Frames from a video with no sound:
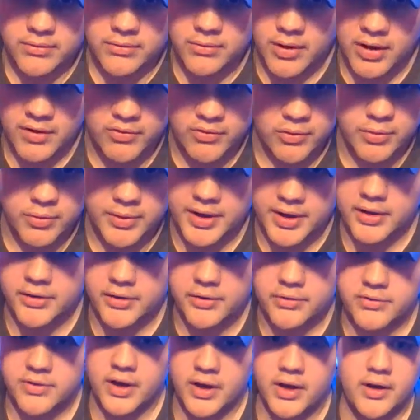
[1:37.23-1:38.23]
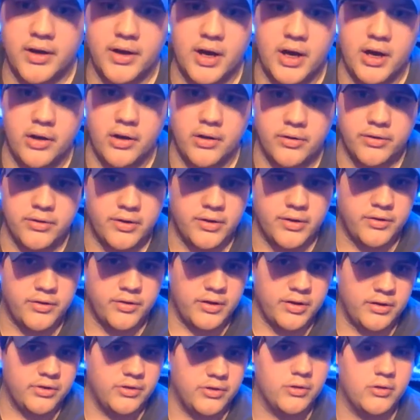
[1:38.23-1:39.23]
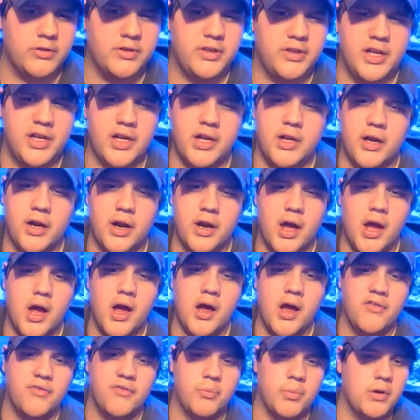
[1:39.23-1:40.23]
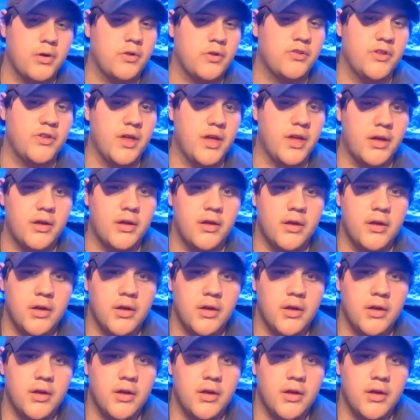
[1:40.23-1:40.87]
Every week I do 10 gallons. That's like 13.5%